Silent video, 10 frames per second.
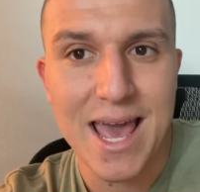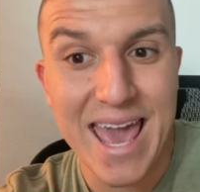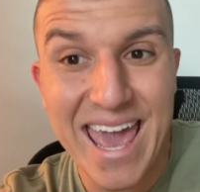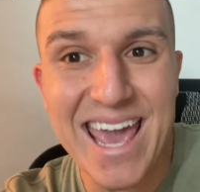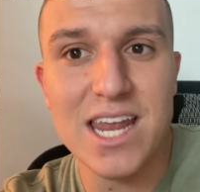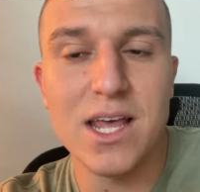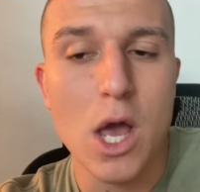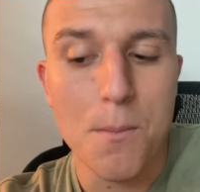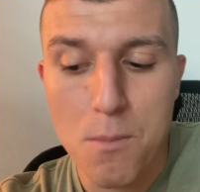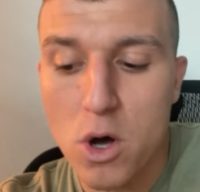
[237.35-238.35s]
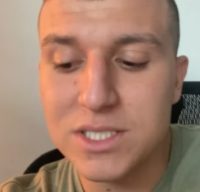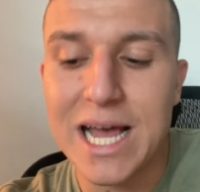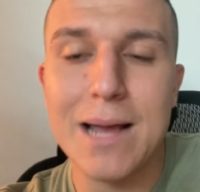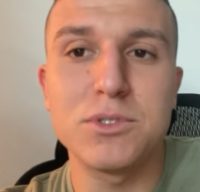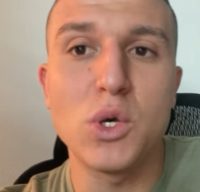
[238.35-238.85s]
And most
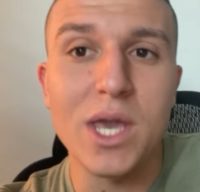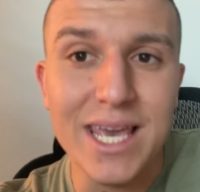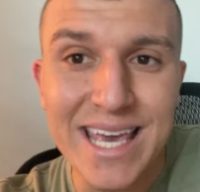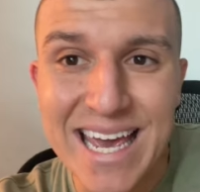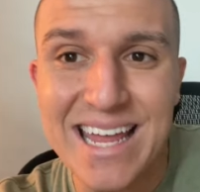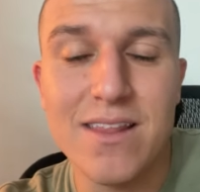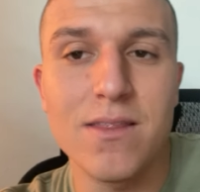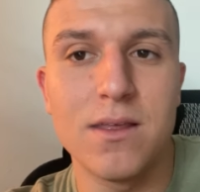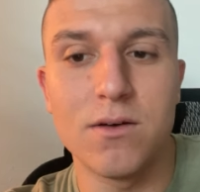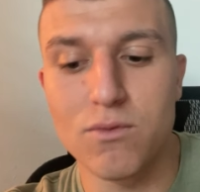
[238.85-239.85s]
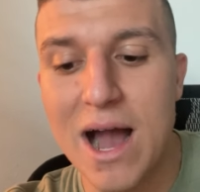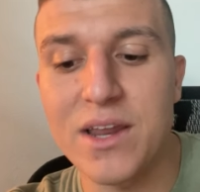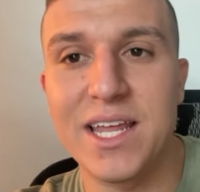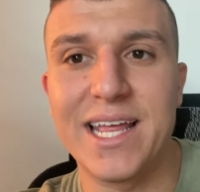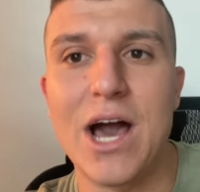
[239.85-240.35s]
times you can get the
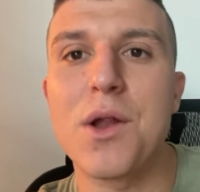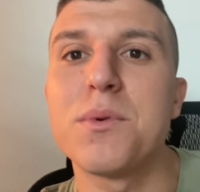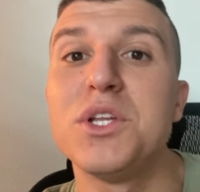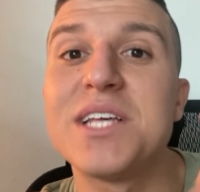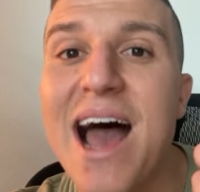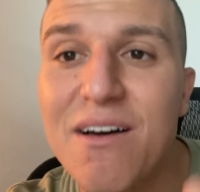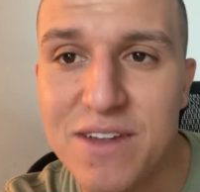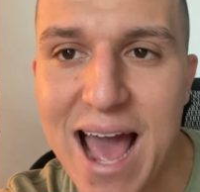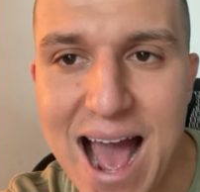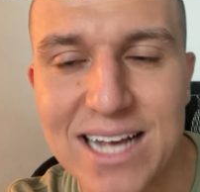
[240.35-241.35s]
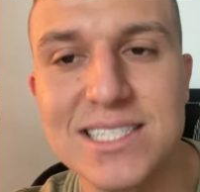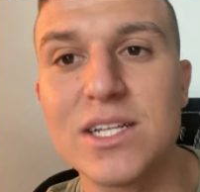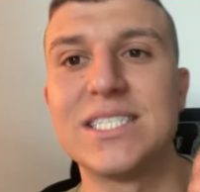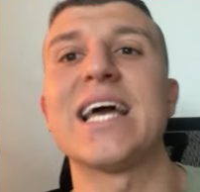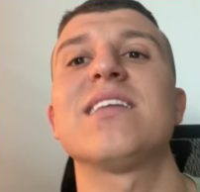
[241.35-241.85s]
routing and account number, you just have to ask. Now the
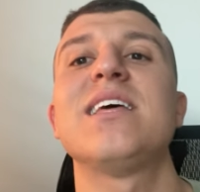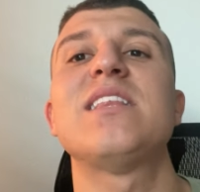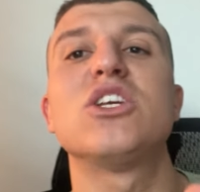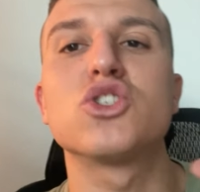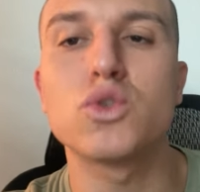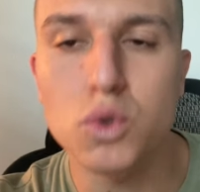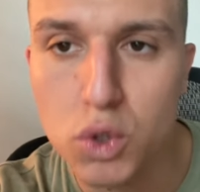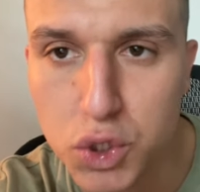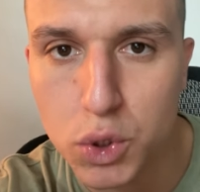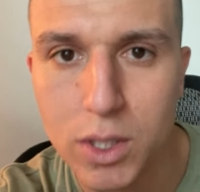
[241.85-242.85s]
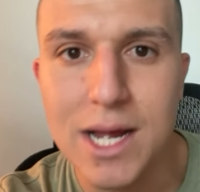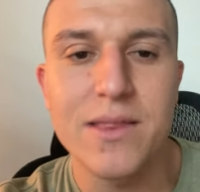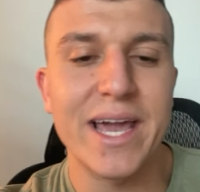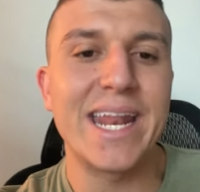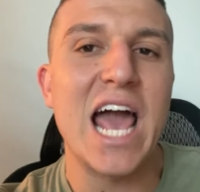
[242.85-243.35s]
second thing that is crucial
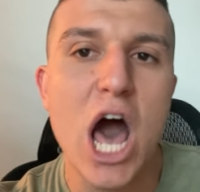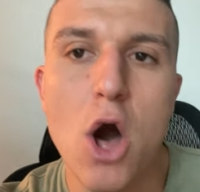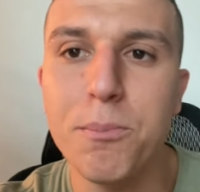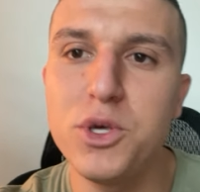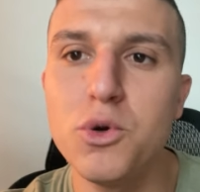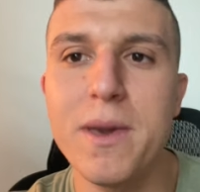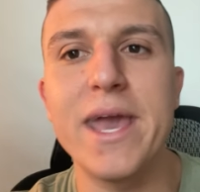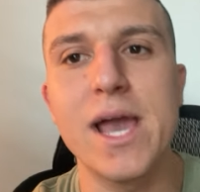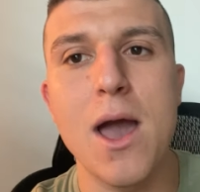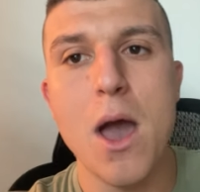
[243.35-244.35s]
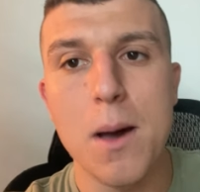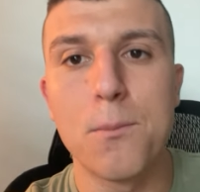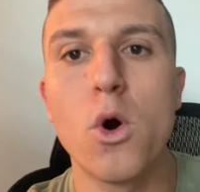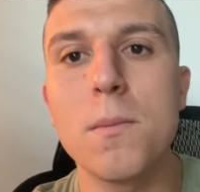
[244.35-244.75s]
that can help you make more